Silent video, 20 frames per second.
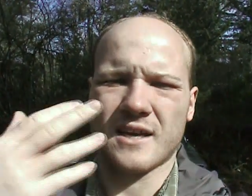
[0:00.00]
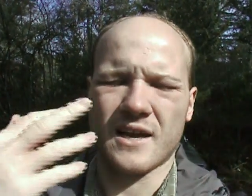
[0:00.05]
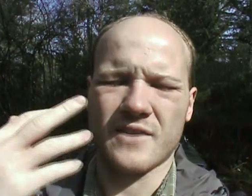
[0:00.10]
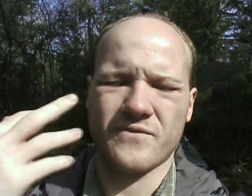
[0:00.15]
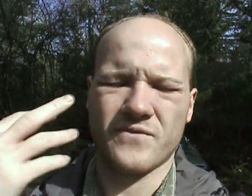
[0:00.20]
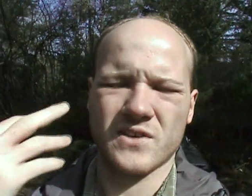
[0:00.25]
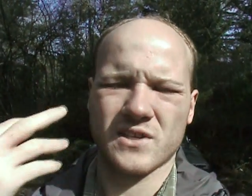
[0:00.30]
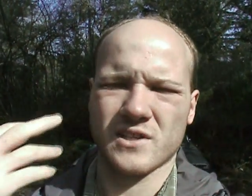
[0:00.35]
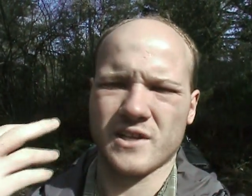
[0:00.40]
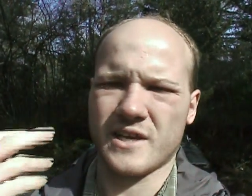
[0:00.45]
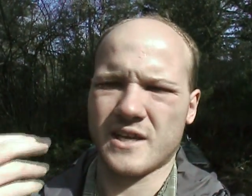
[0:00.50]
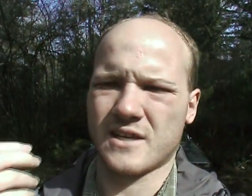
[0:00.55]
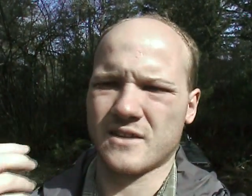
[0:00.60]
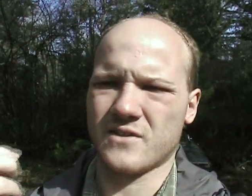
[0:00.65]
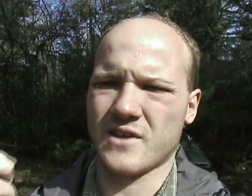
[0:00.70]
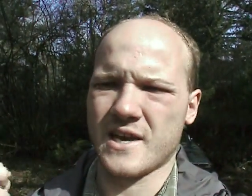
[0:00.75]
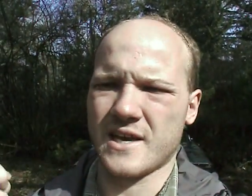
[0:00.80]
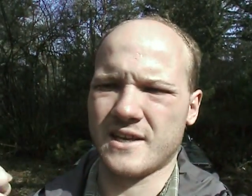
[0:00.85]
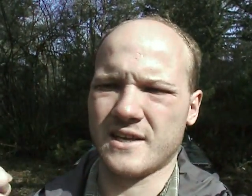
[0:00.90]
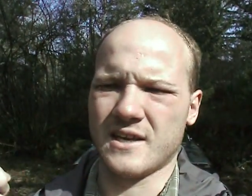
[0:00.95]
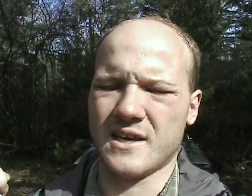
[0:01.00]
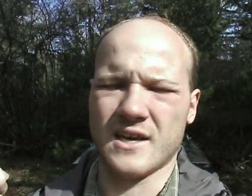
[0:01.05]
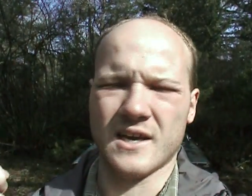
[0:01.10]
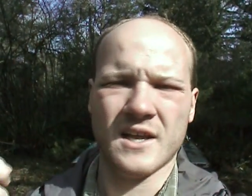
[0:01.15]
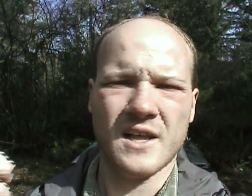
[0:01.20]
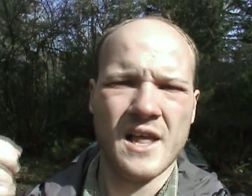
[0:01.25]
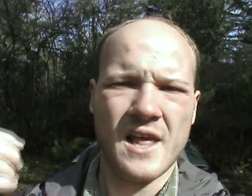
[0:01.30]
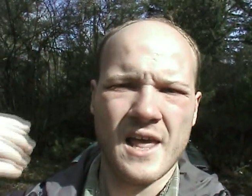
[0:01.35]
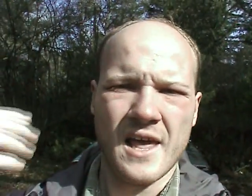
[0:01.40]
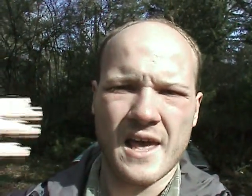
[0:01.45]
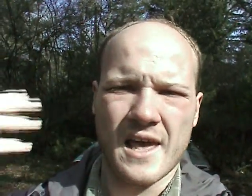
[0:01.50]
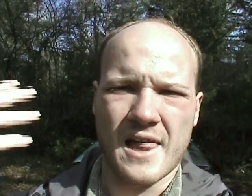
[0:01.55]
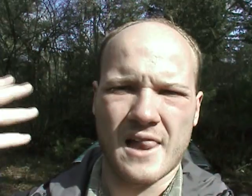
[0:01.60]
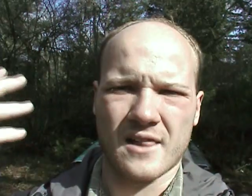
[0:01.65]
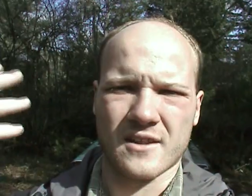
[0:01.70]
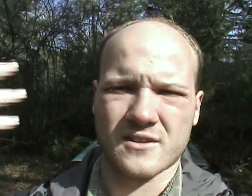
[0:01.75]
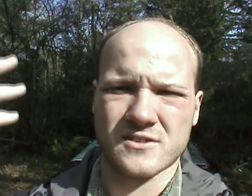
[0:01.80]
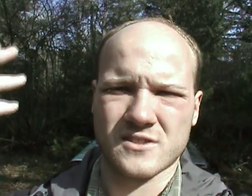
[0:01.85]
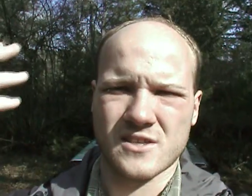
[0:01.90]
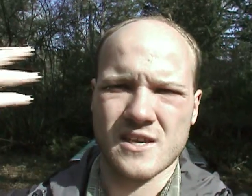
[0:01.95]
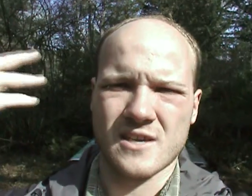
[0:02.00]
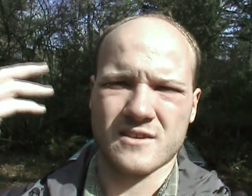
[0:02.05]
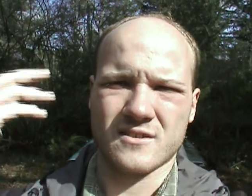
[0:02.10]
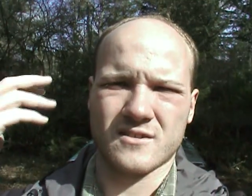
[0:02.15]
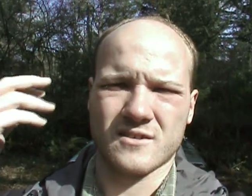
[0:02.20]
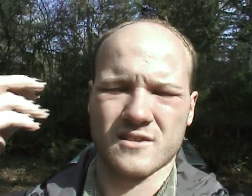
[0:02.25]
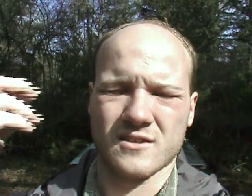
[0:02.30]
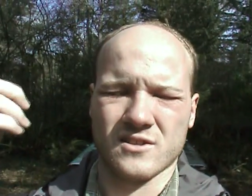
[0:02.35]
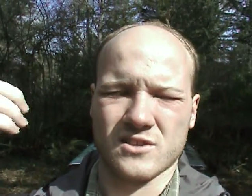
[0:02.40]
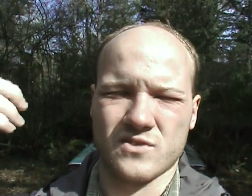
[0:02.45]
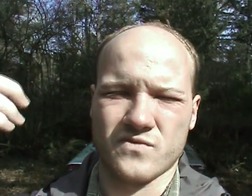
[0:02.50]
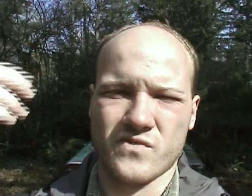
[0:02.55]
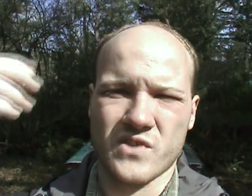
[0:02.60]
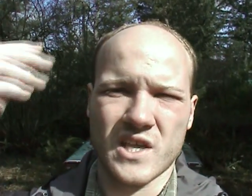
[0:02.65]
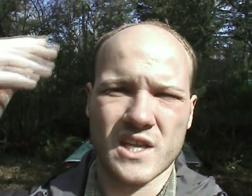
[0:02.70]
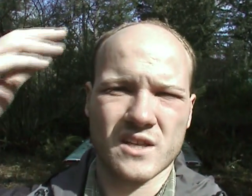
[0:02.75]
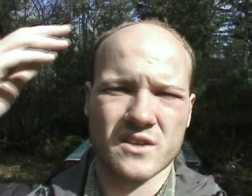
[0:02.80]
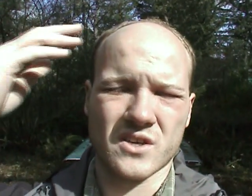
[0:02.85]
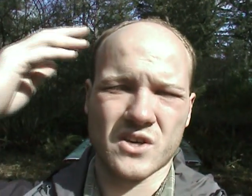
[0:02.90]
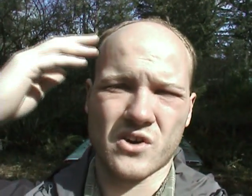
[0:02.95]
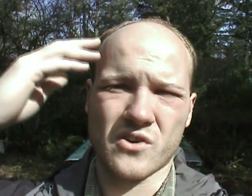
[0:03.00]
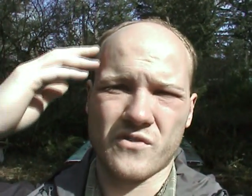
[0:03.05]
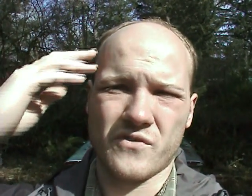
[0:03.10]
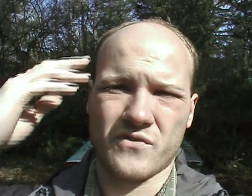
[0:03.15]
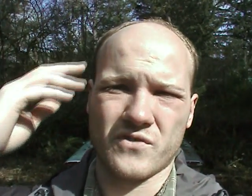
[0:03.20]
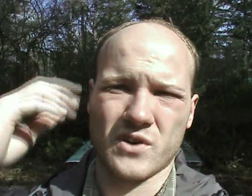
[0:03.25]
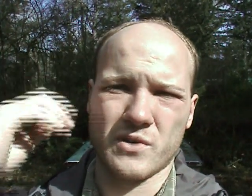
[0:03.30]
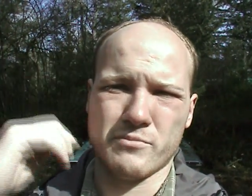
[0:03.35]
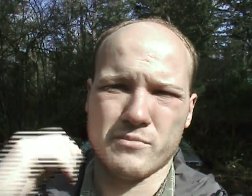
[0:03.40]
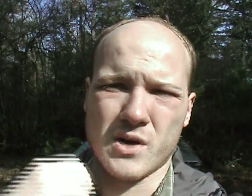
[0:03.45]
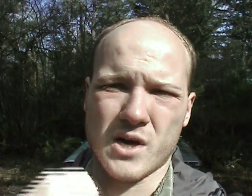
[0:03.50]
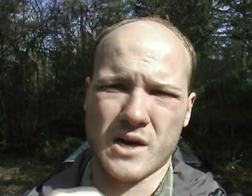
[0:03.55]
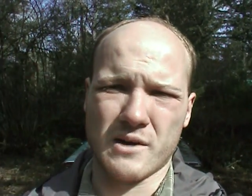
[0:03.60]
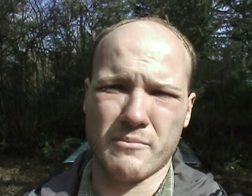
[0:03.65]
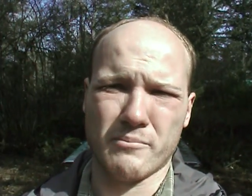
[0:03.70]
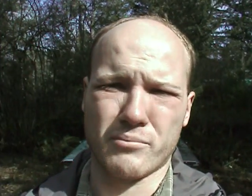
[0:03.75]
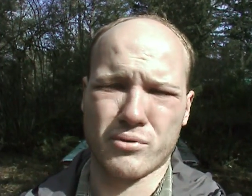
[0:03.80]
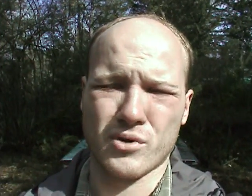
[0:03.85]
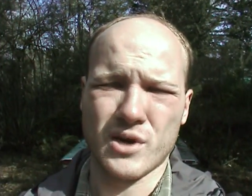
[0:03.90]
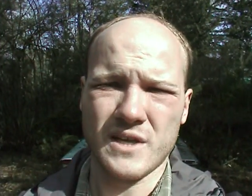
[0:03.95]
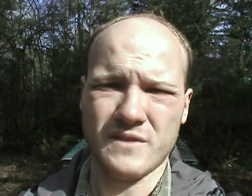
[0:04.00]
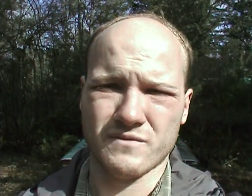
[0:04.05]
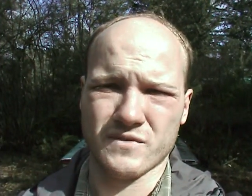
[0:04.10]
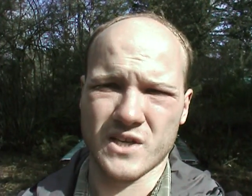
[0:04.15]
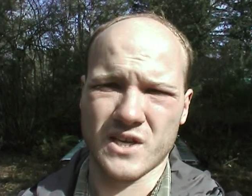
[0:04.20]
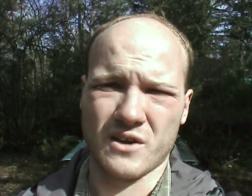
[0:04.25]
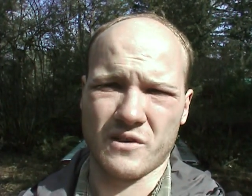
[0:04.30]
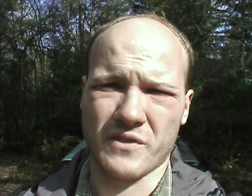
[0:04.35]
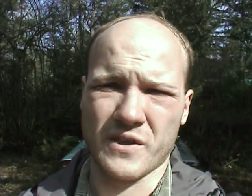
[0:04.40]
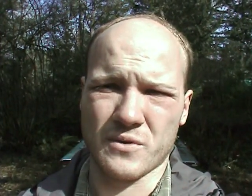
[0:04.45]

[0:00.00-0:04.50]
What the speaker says: I feel like that Alexander Litvinenko from Britain there,